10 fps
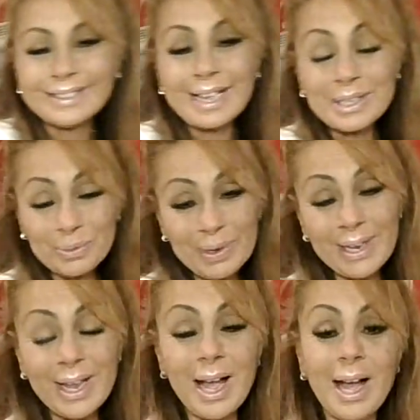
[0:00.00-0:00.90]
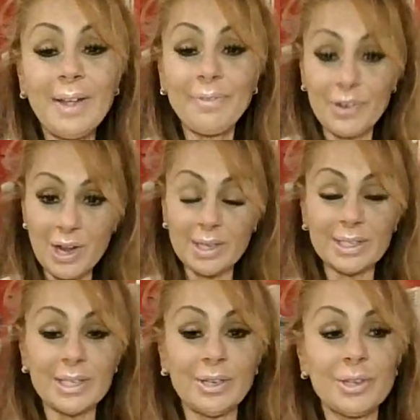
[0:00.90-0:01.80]
Last week, I forgot to
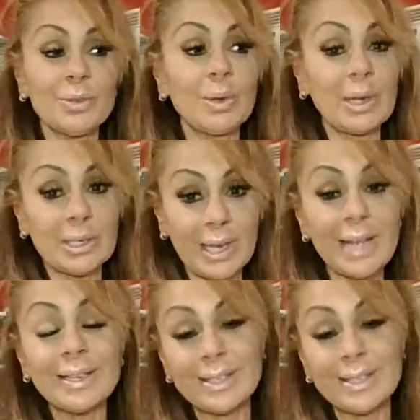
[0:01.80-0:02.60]
tell you, because like,